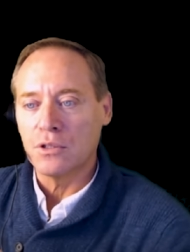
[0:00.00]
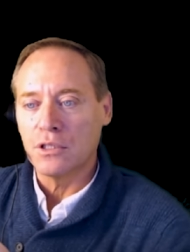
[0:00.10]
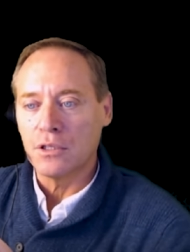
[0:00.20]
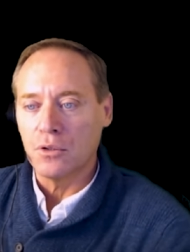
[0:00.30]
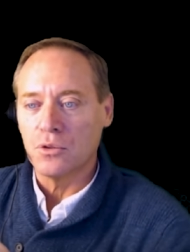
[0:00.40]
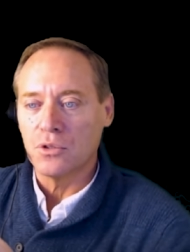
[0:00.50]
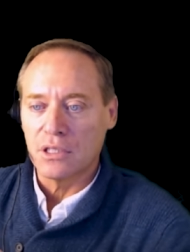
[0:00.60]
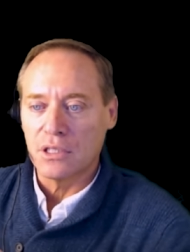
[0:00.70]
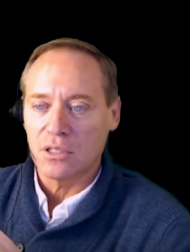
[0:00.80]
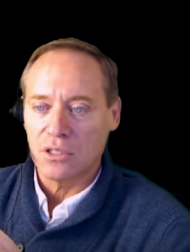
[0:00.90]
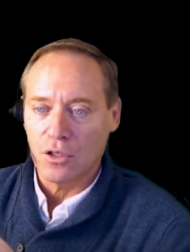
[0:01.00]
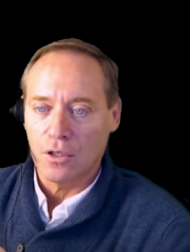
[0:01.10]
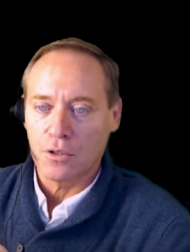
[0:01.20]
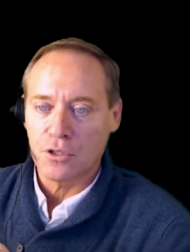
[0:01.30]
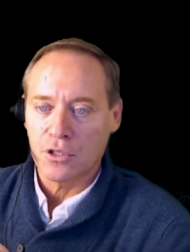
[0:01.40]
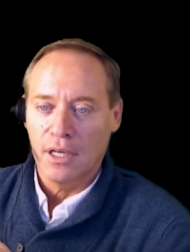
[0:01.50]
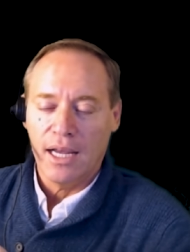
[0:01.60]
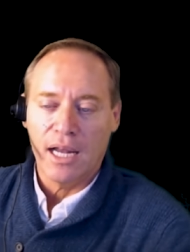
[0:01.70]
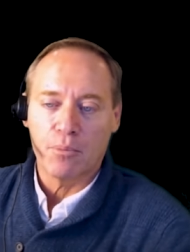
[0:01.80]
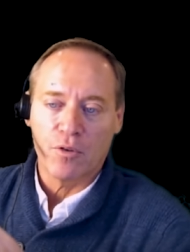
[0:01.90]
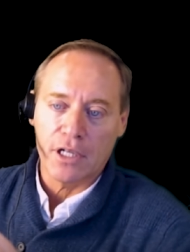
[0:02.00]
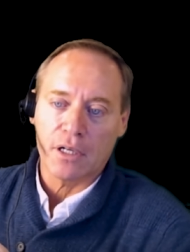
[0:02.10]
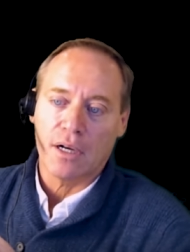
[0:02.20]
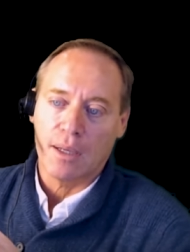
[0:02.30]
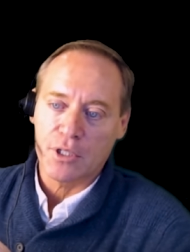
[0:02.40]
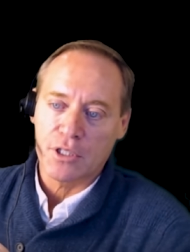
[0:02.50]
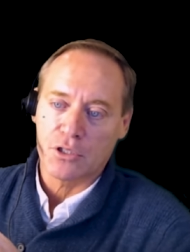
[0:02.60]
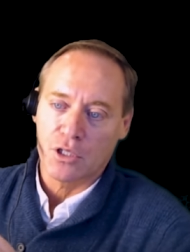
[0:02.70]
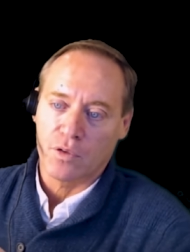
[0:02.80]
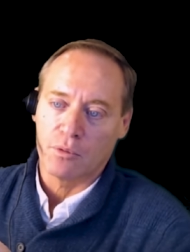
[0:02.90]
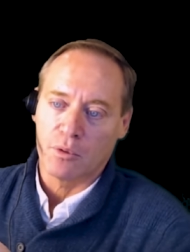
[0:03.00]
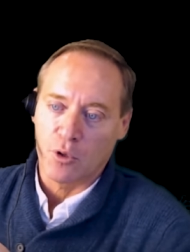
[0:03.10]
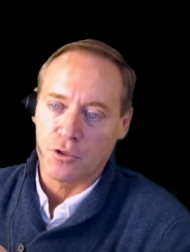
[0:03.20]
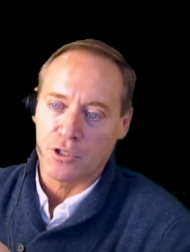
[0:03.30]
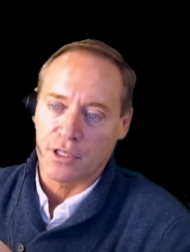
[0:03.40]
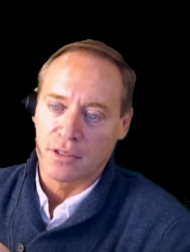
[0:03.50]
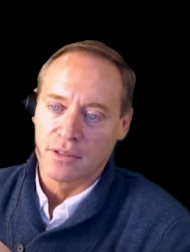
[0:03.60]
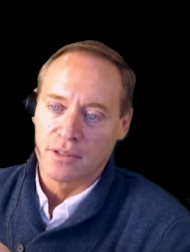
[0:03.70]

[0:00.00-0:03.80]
golden goose in search and prevent competition from emerging.